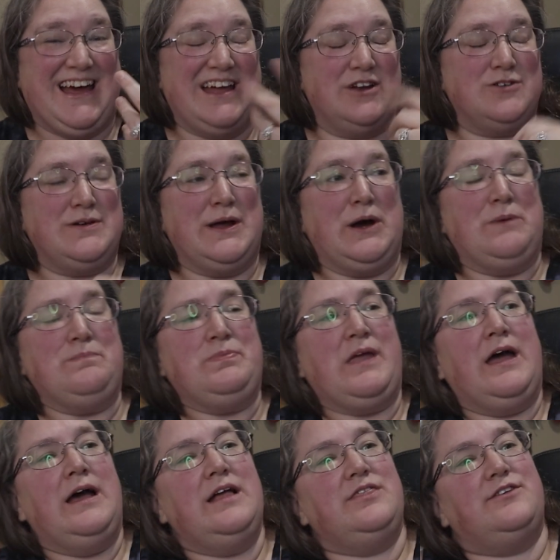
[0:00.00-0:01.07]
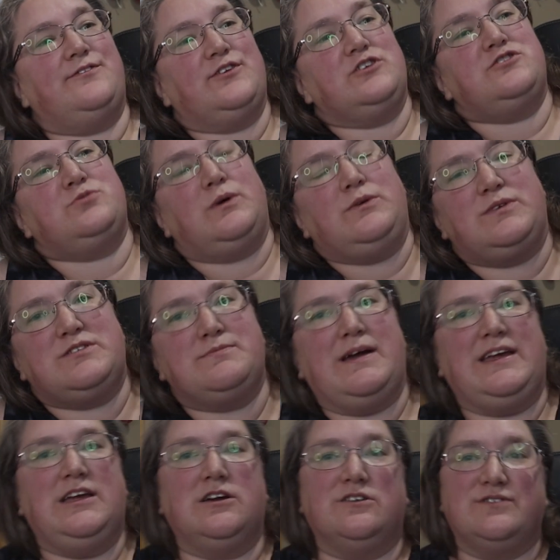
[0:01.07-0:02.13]
I don't know. The first one was my
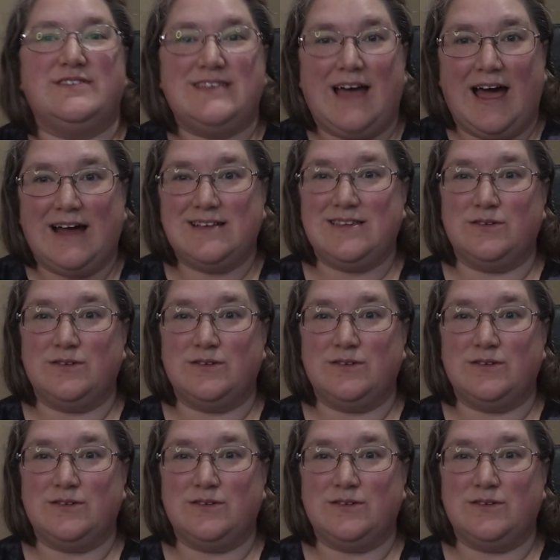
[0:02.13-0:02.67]
year of socks.